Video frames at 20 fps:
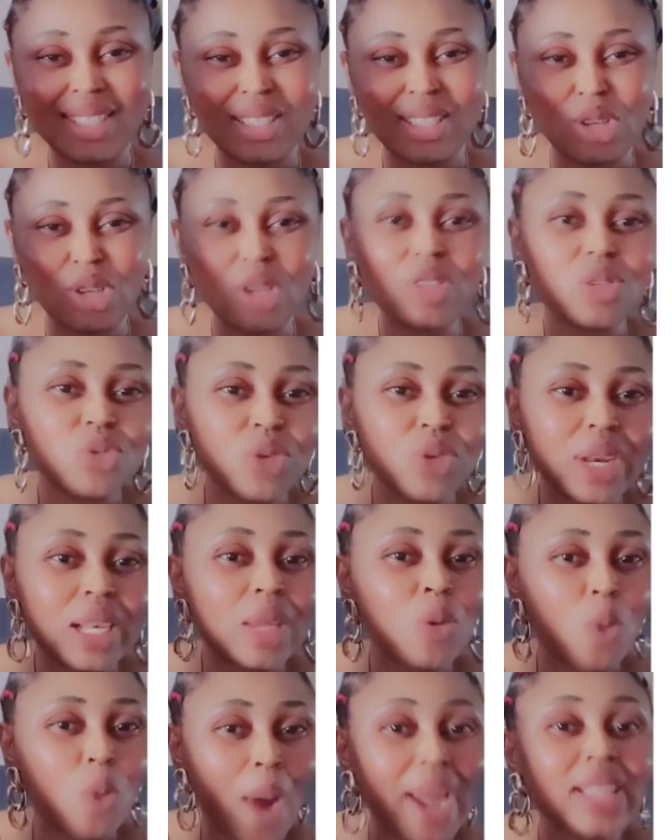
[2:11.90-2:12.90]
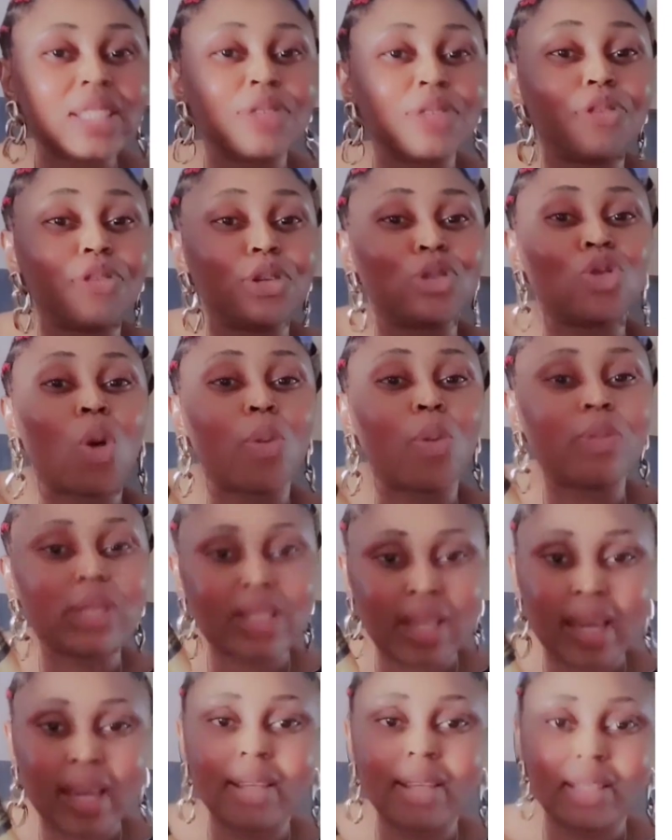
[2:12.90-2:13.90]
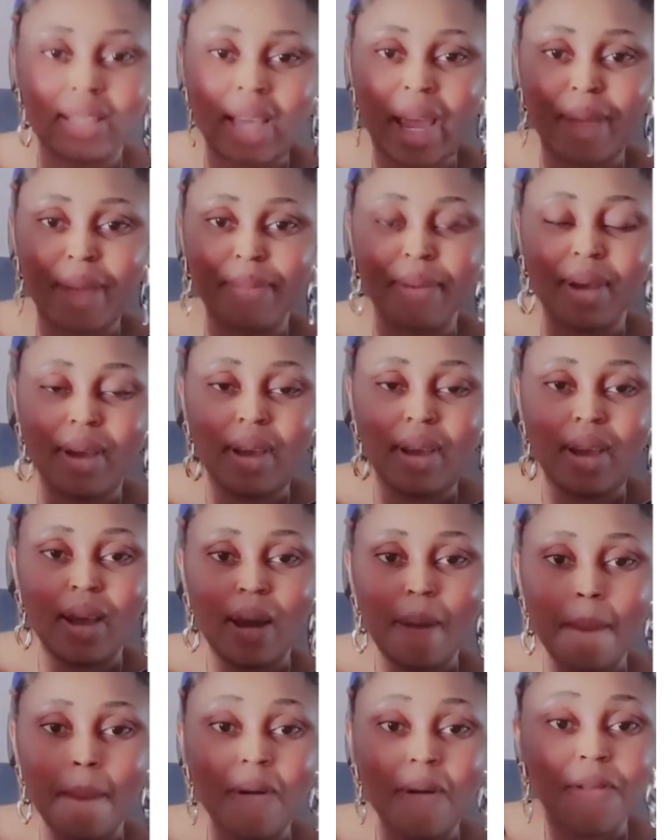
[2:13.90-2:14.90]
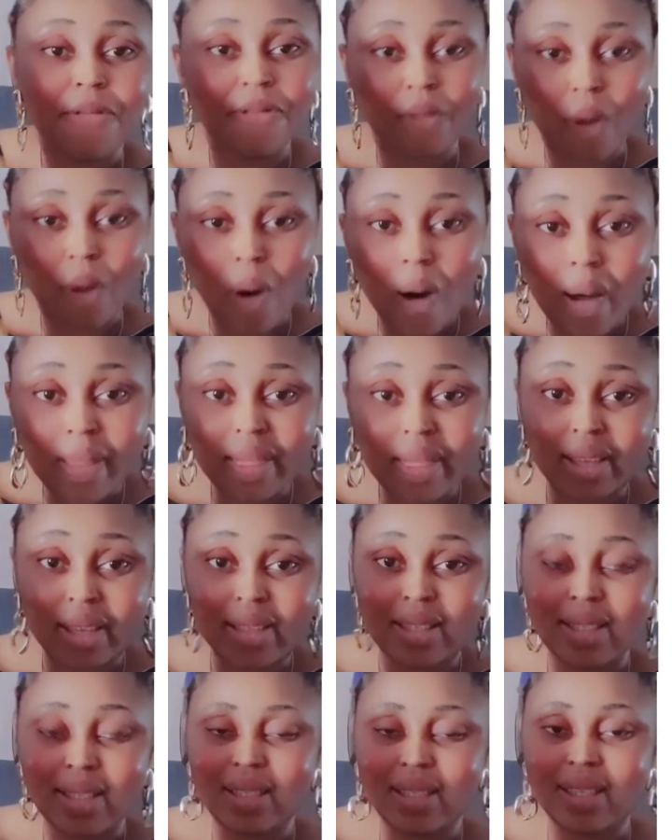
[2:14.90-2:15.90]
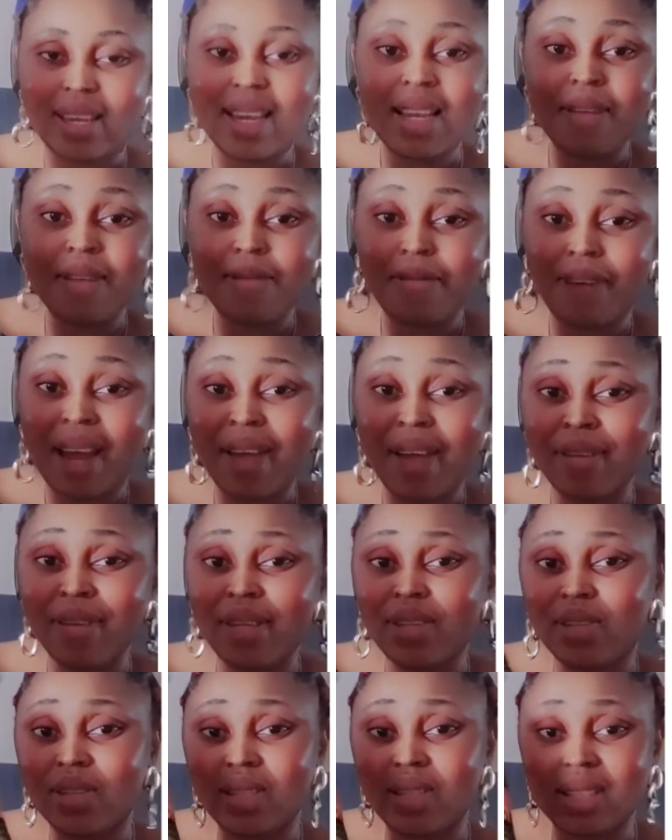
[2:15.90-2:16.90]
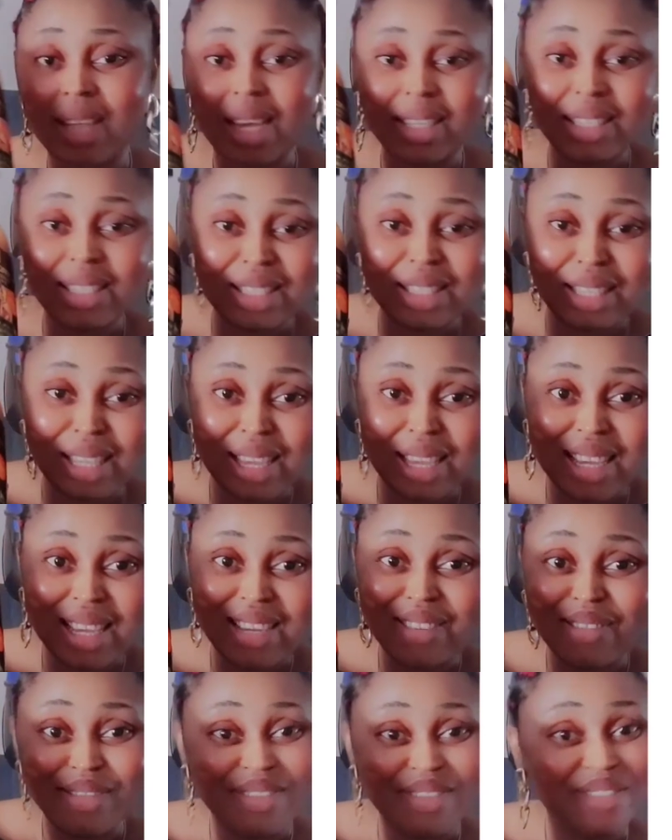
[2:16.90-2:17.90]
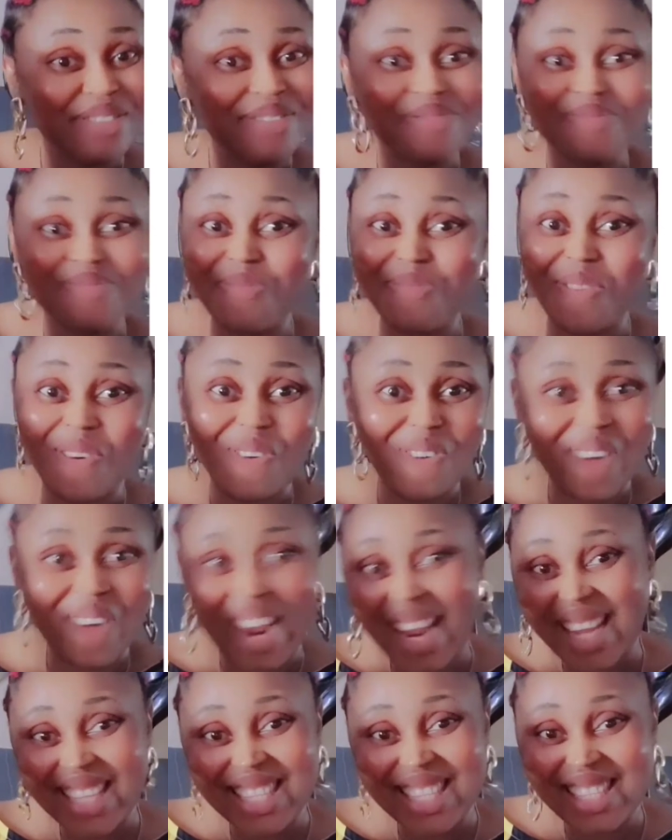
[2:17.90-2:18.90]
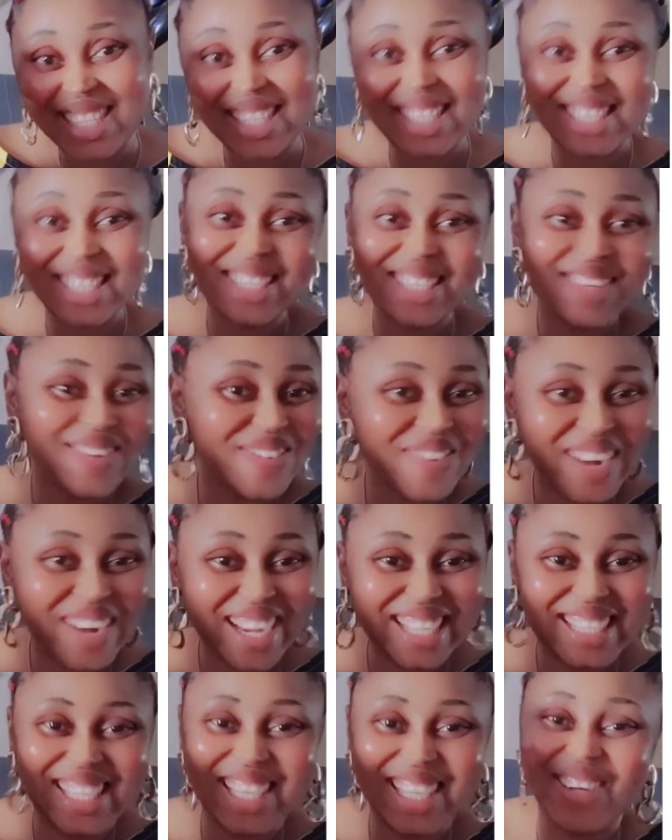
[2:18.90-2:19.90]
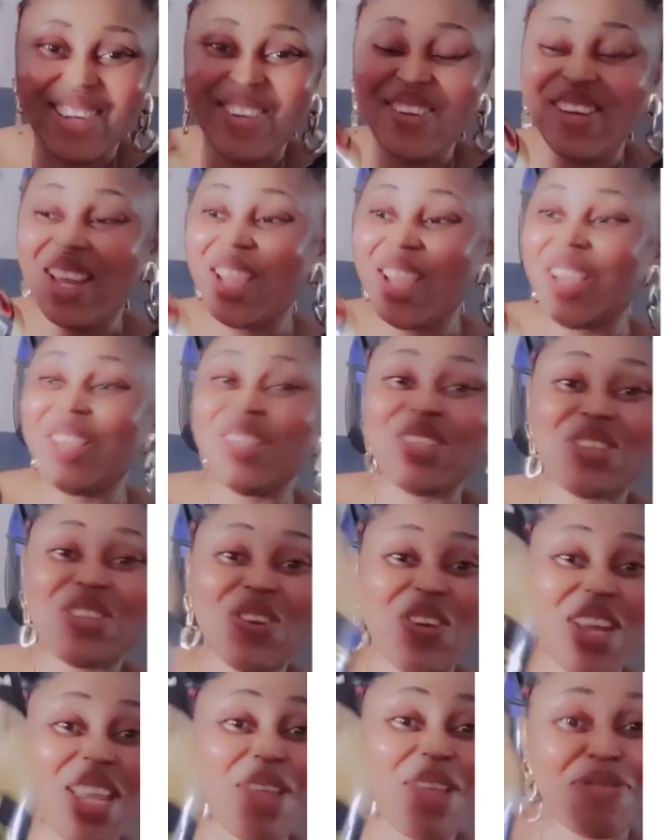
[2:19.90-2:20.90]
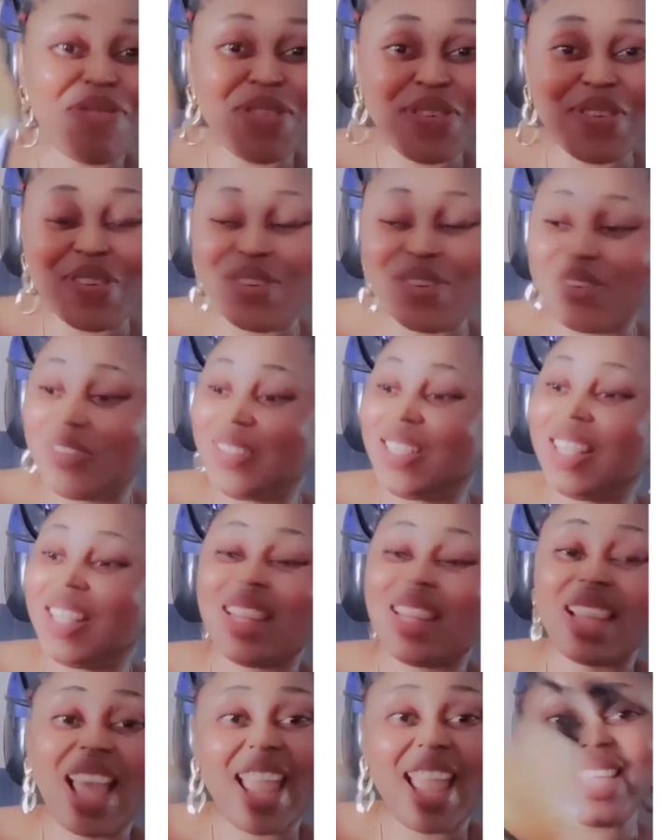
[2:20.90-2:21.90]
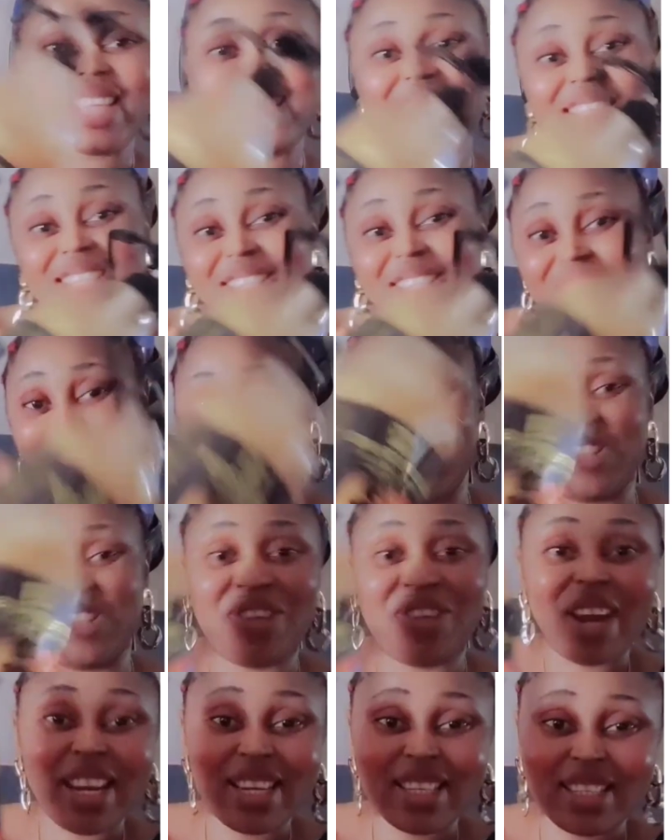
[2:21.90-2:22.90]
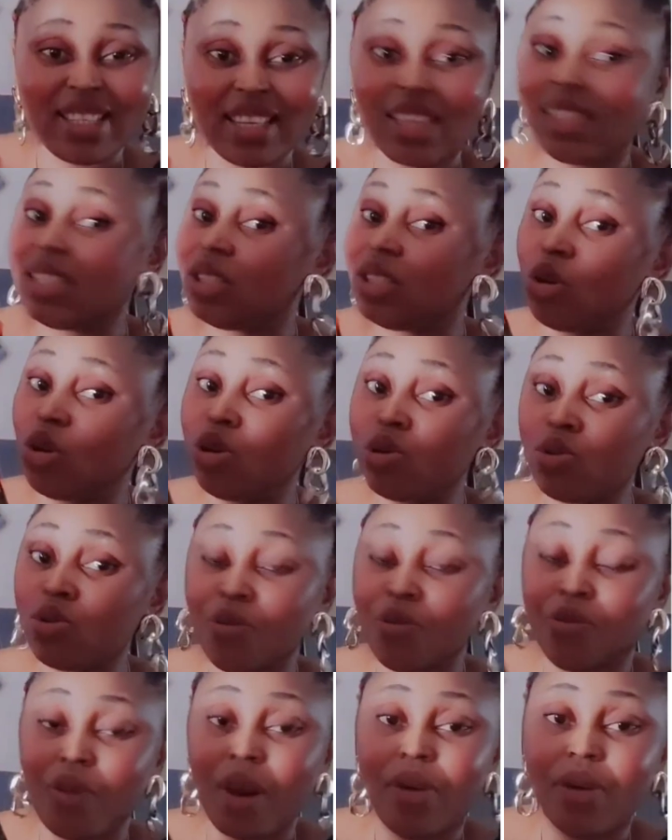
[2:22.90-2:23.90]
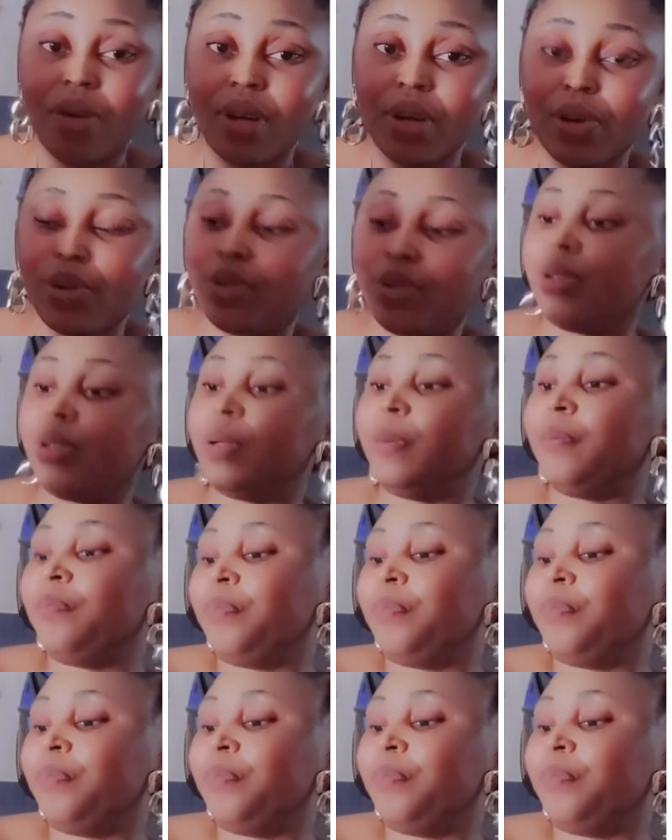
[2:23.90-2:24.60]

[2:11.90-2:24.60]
doesn't really whiten for some skin type, but for others, in five days you start seeing white white look. So if you like, you can try this out. It's also very good.